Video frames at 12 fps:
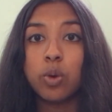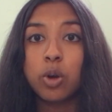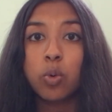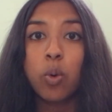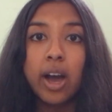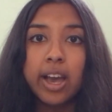
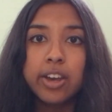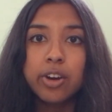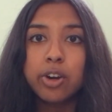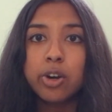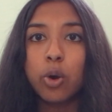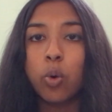
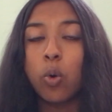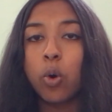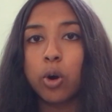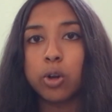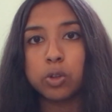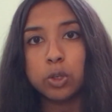acquire
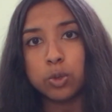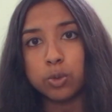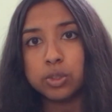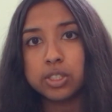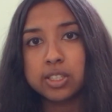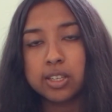or
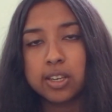lose.